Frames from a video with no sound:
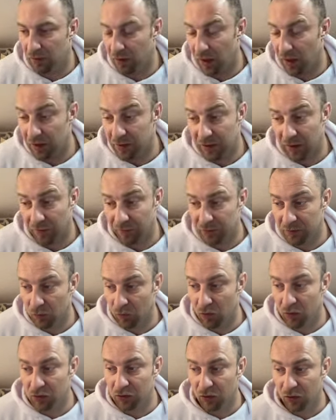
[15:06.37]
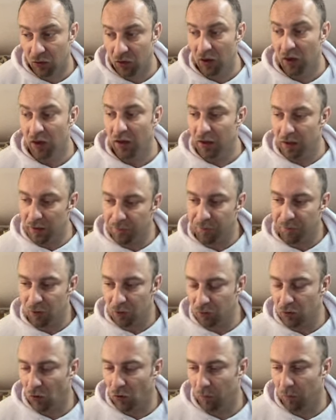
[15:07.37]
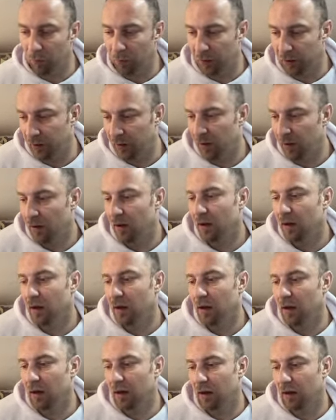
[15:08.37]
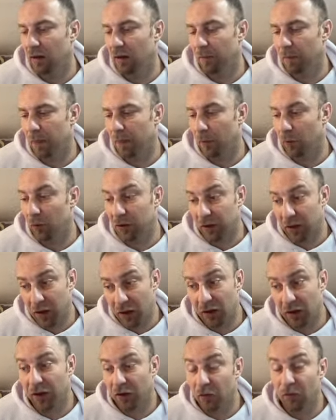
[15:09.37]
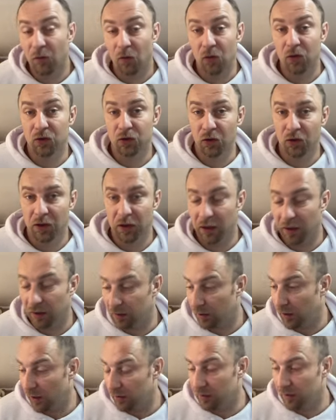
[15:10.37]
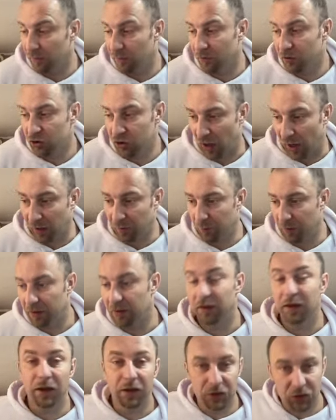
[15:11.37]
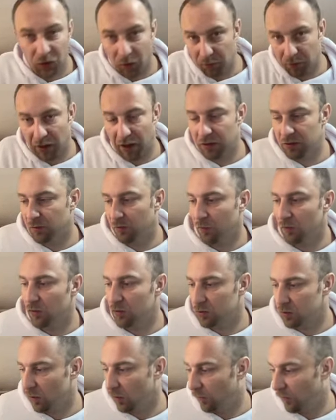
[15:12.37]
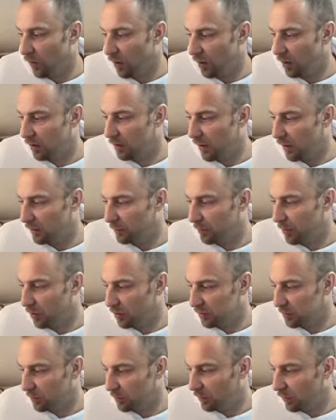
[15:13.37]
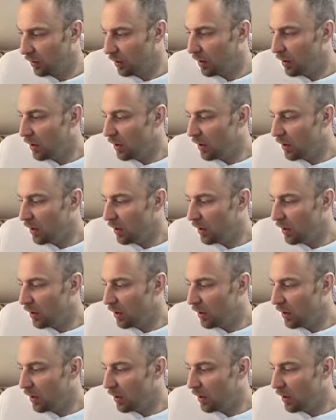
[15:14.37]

a seven square, so if you don't play um, with care, then of course you could uh, get even checkmated in some lines. Of course, so far not possible.